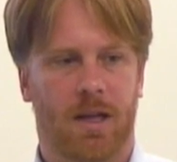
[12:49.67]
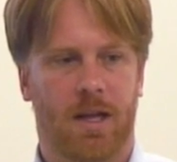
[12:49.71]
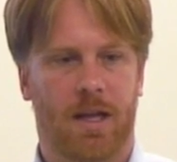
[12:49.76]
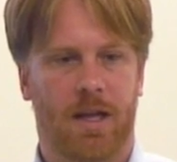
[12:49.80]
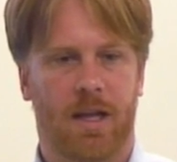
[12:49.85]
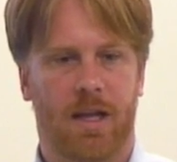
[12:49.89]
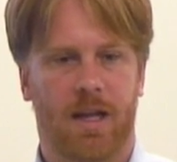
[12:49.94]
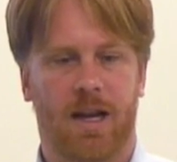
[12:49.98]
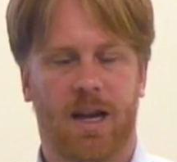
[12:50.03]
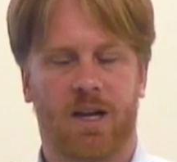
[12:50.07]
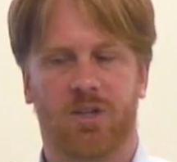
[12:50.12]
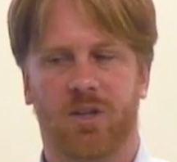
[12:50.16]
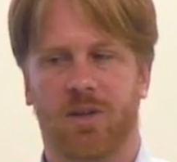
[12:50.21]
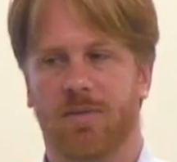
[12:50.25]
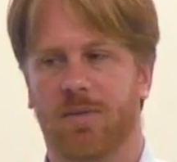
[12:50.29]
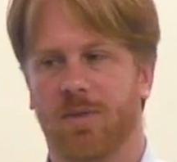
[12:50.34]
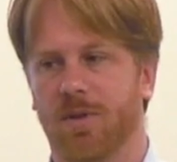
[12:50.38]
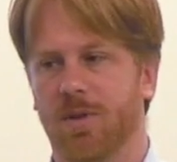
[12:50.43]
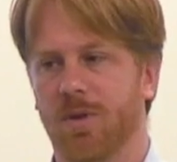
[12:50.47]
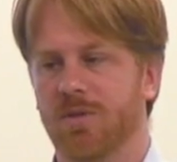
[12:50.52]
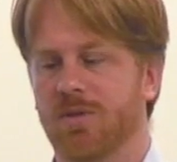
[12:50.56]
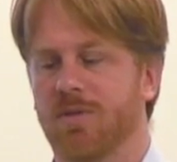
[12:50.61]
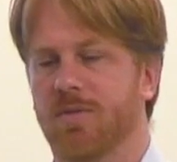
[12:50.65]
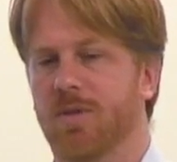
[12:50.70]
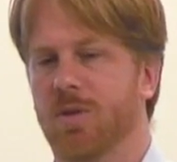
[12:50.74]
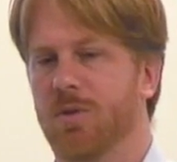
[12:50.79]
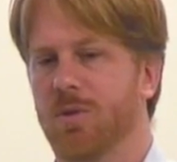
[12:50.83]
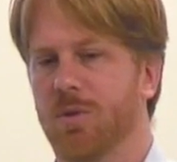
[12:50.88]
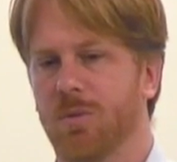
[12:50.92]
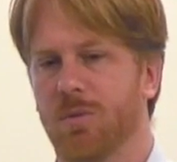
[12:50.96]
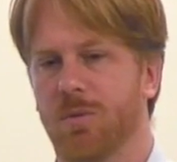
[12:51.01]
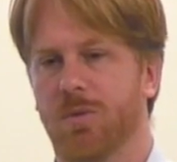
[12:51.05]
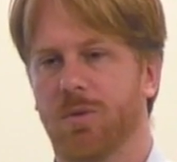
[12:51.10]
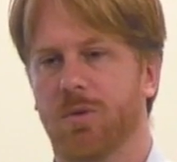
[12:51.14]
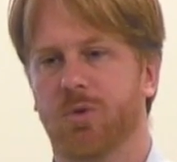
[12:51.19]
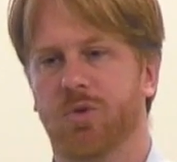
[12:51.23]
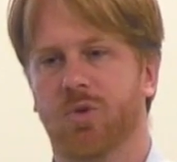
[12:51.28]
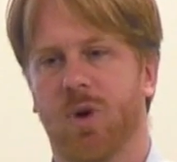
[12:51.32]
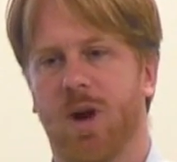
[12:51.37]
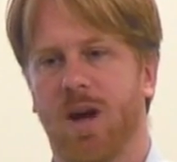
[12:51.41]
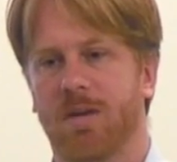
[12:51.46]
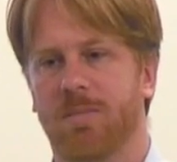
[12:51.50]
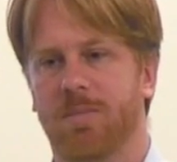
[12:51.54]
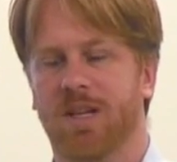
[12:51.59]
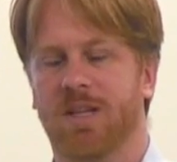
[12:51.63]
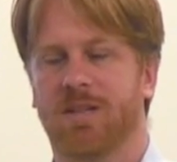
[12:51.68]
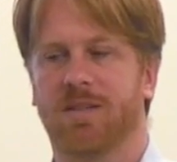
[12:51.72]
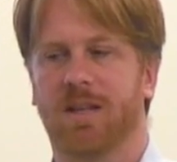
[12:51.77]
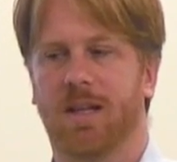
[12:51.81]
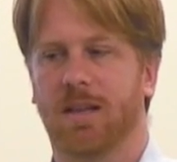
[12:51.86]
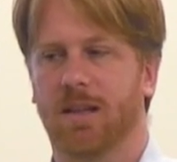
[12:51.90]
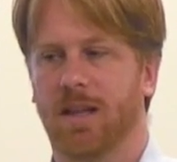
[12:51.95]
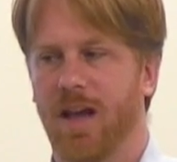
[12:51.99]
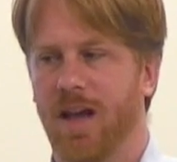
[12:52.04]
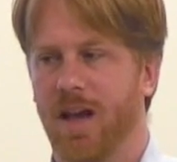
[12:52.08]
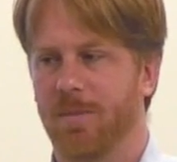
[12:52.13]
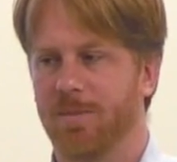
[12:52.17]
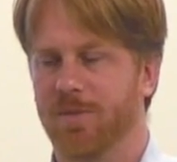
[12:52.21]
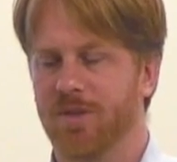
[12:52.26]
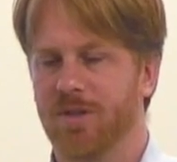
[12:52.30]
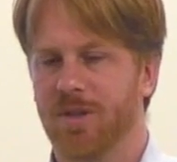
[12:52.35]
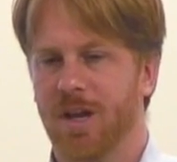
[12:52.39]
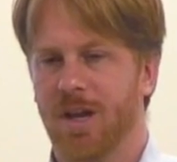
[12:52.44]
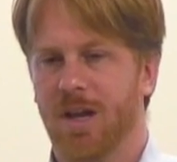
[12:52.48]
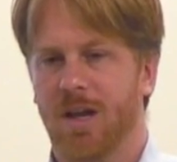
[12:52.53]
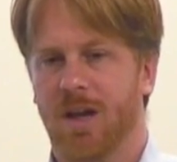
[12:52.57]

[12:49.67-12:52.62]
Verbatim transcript: and, actually, for those of you who, who tried VSN Labs,